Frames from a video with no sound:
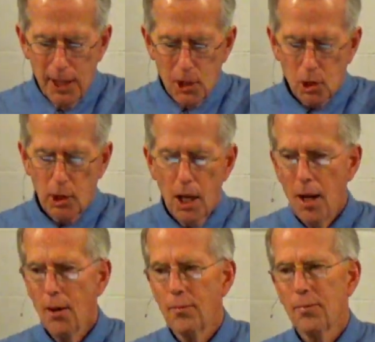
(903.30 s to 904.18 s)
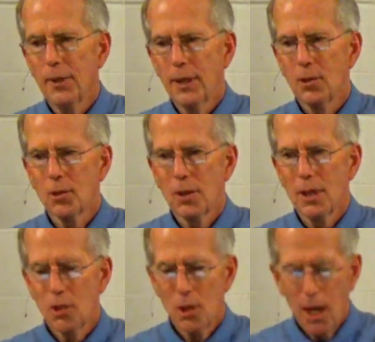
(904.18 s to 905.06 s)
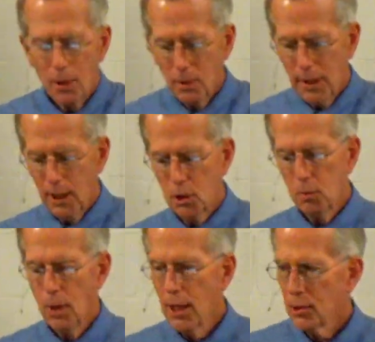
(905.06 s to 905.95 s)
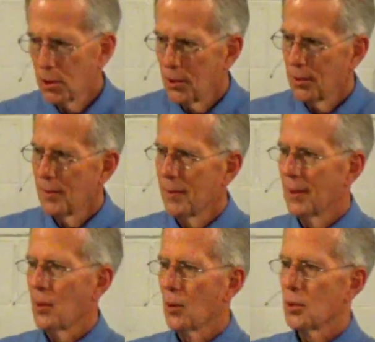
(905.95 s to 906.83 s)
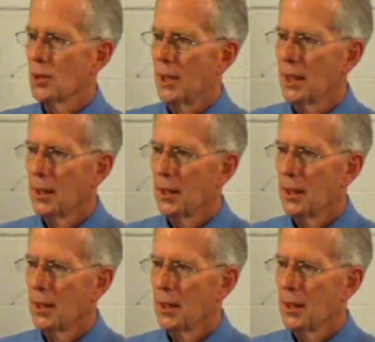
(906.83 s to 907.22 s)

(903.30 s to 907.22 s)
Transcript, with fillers: that his love is, is not only expressed, of course,